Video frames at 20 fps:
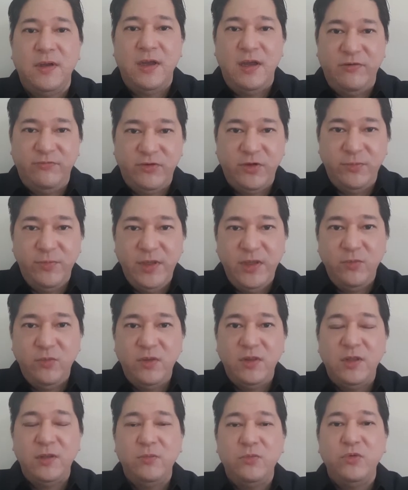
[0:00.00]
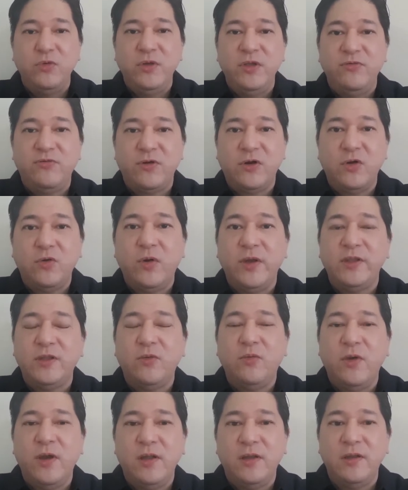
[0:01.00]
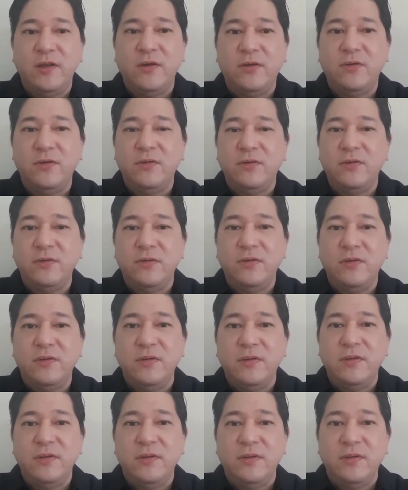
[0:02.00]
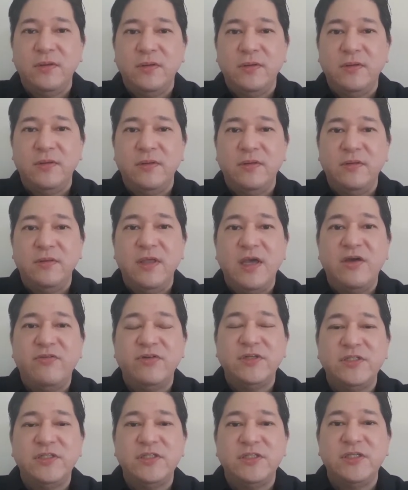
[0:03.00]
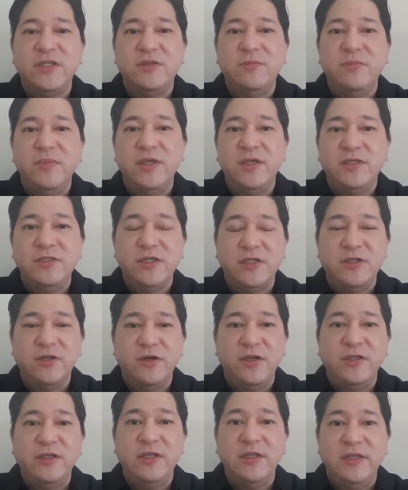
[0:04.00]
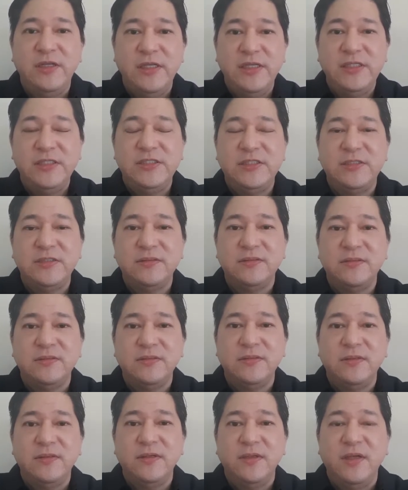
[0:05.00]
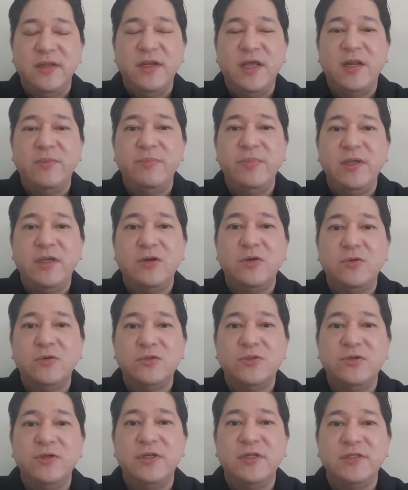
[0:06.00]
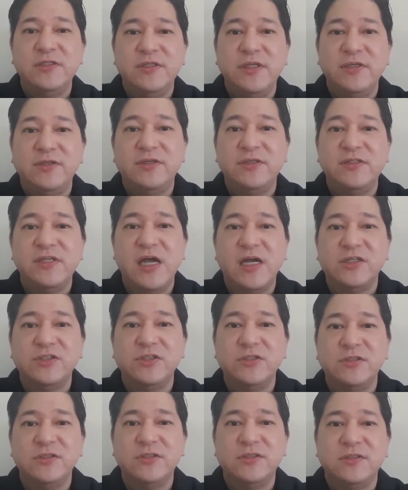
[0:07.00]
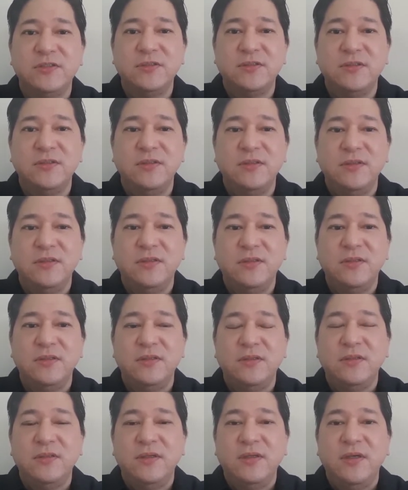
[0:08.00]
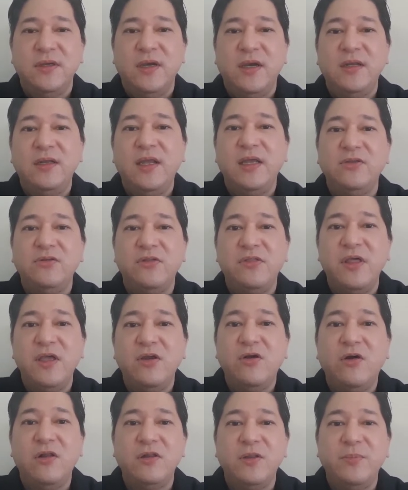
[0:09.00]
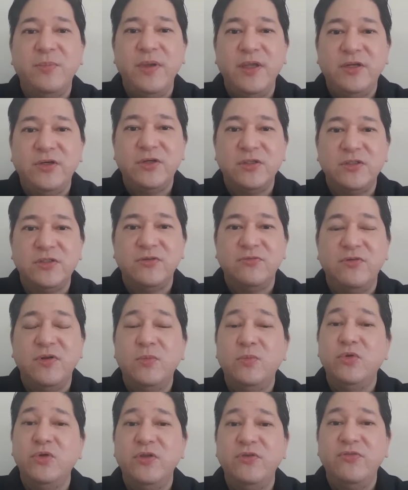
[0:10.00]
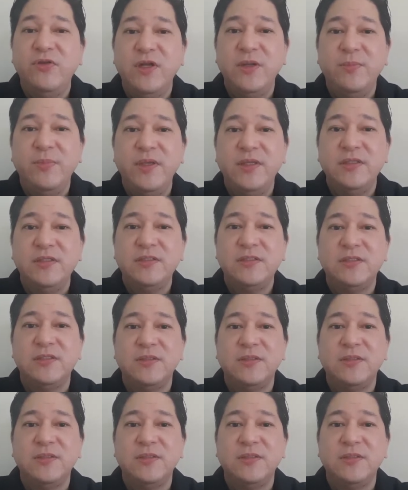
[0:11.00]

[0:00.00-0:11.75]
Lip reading: After being with Lamudi for quite a while now, they have assisted me in generating leads and helped me close real estate transactions. I'd like to thank all the patrons of Lamudi Philippines